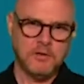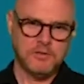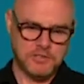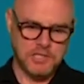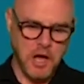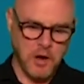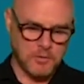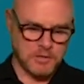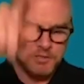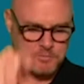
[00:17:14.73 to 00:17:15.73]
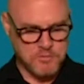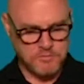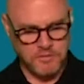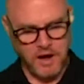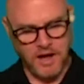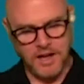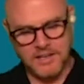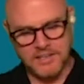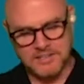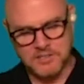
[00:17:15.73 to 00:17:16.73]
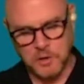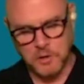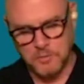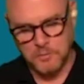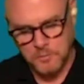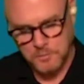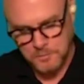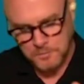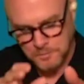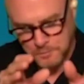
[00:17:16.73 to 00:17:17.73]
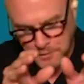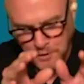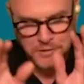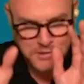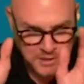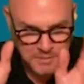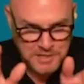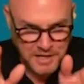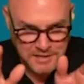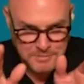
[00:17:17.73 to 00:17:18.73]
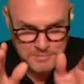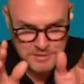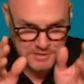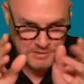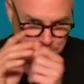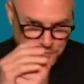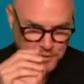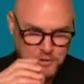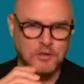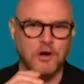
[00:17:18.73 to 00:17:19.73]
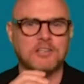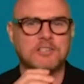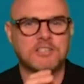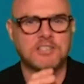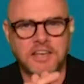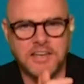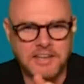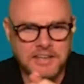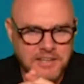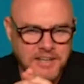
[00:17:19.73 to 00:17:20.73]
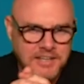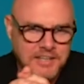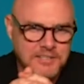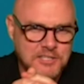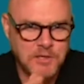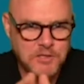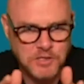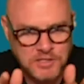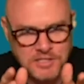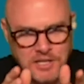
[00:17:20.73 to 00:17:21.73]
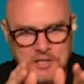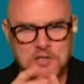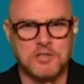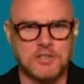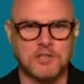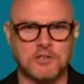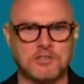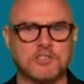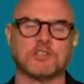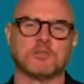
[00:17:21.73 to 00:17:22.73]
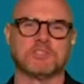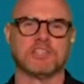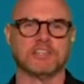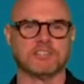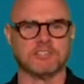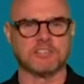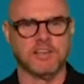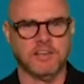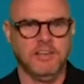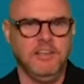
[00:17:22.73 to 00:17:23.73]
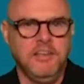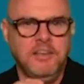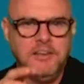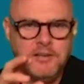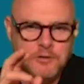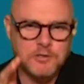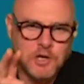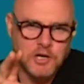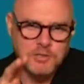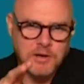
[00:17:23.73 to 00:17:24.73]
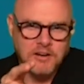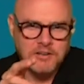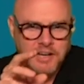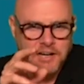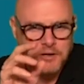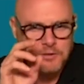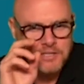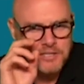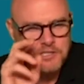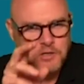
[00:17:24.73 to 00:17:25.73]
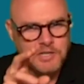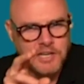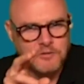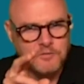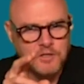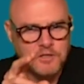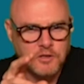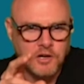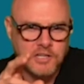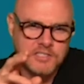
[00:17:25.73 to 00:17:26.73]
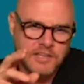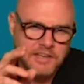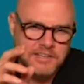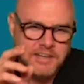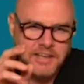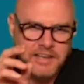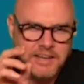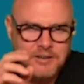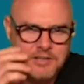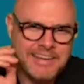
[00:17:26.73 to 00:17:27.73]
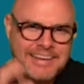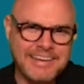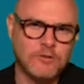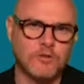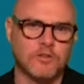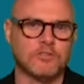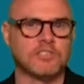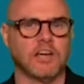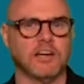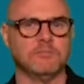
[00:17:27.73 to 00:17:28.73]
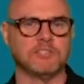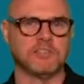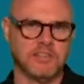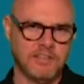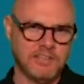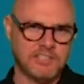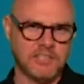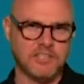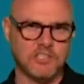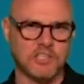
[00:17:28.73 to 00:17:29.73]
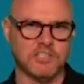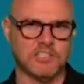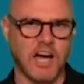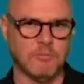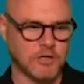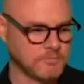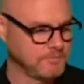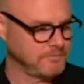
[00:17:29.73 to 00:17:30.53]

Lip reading: So let's move on. So we all sometimes can feel lost, and especially under the current circumstances. Here to talk about how it's okay to feel lost and how to handle those times is Ayesha Adamo.